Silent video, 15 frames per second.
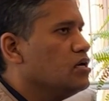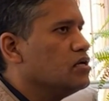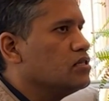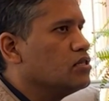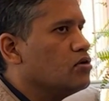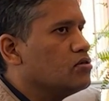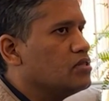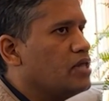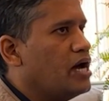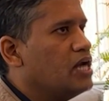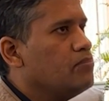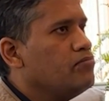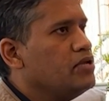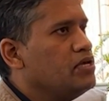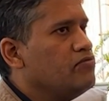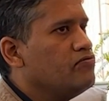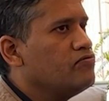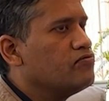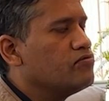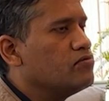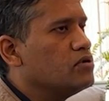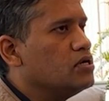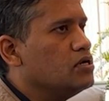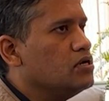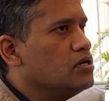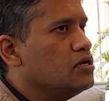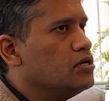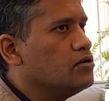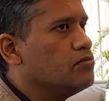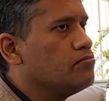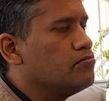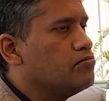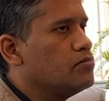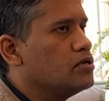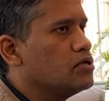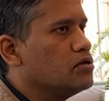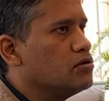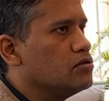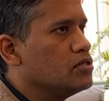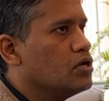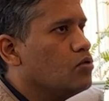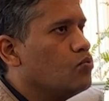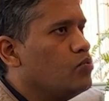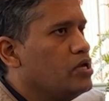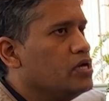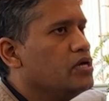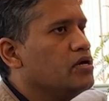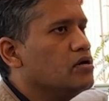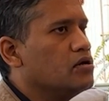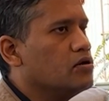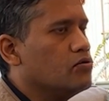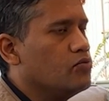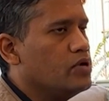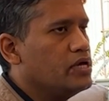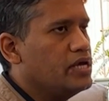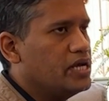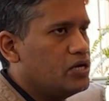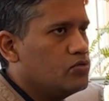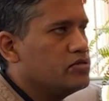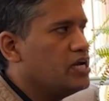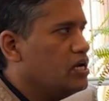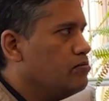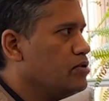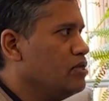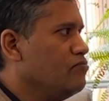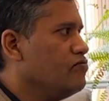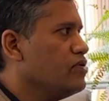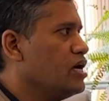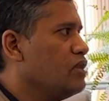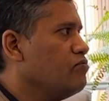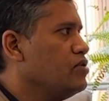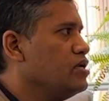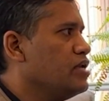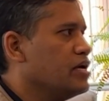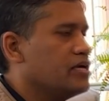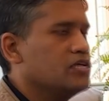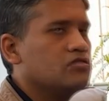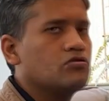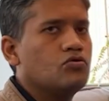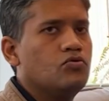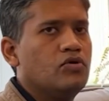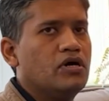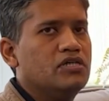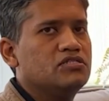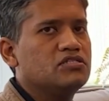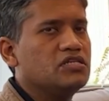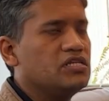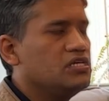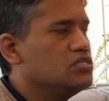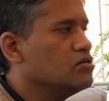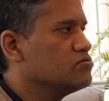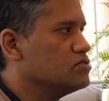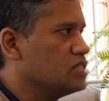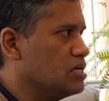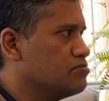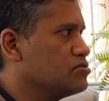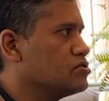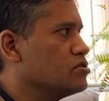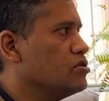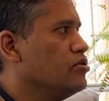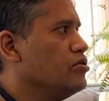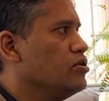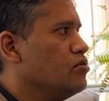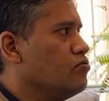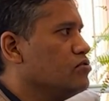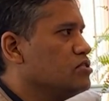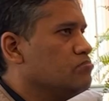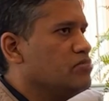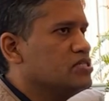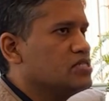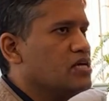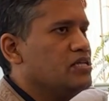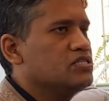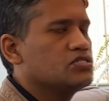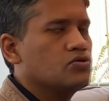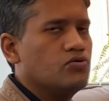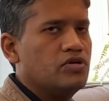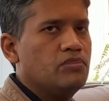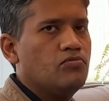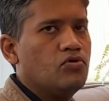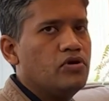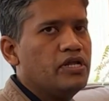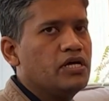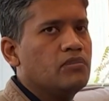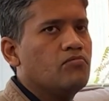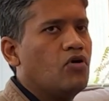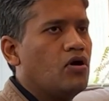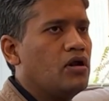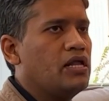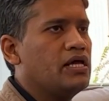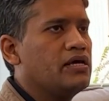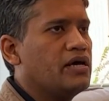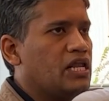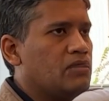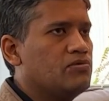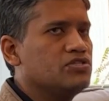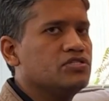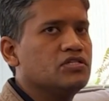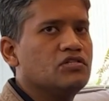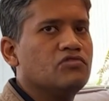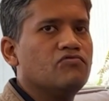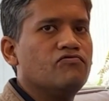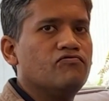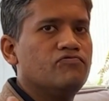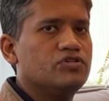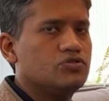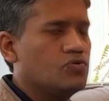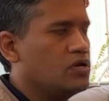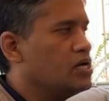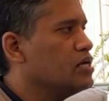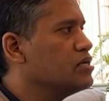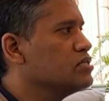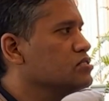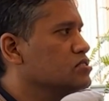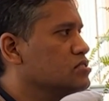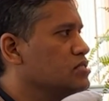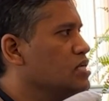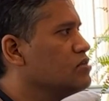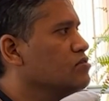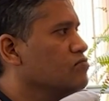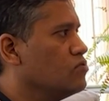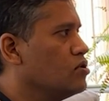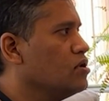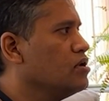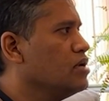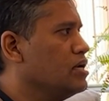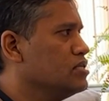Now that brief, now we get to that brief and we take it through a series of steps, which is basically storyboarding, modeling, animation, visual artists get involved.